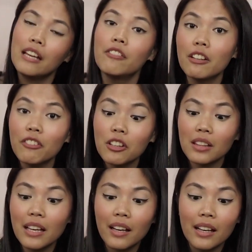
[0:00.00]
Even if you
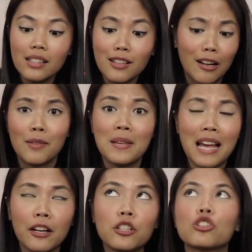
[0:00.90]
think it's not gonna be
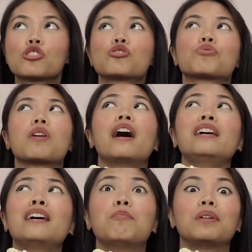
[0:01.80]
that good, just try
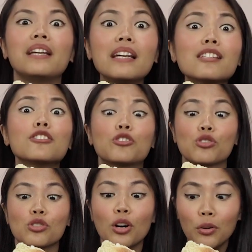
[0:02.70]
it, please. It's
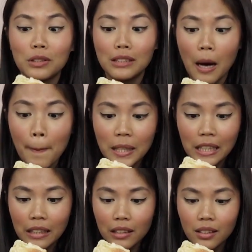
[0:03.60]
so
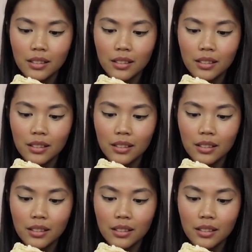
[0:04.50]
yummy.